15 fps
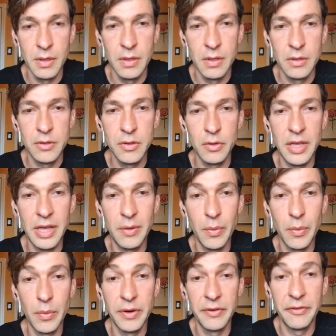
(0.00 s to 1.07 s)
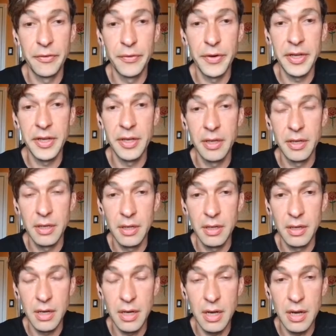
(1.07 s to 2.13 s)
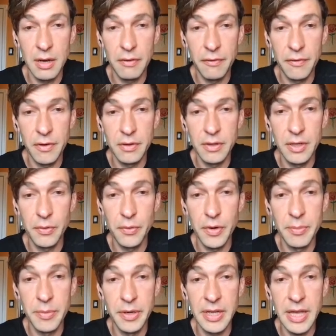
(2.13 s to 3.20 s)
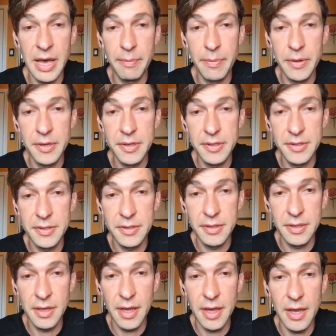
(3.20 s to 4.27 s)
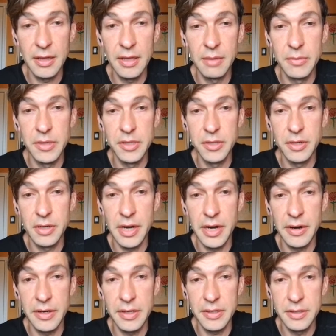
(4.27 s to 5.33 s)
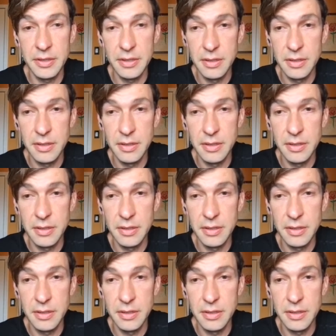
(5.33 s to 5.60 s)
So then we were free from the rubber tappers and the missionaries.